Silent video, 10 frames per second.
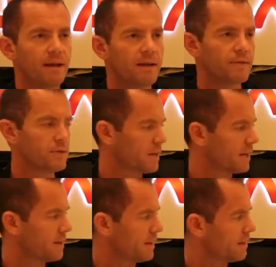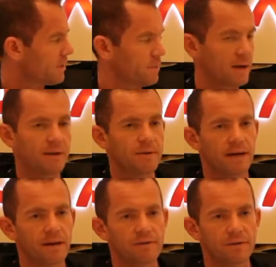If you take the human element
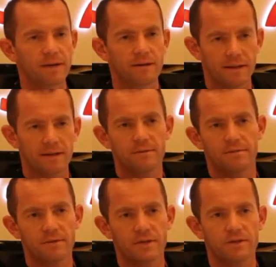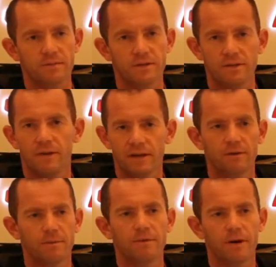out of it and get a system to do it, it
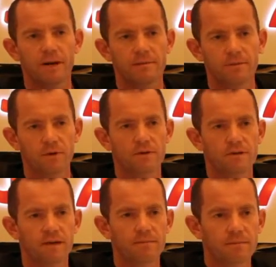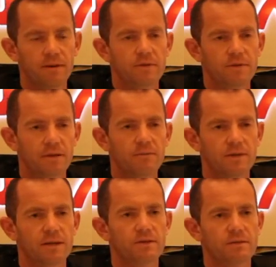will be right all the time, every time.
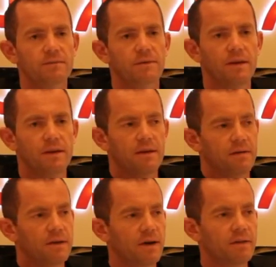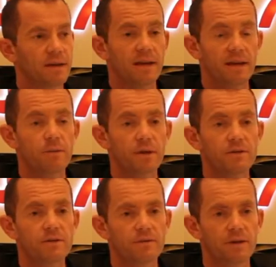So that's kind of the key
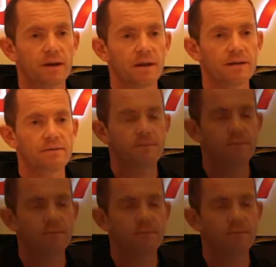wins for the client.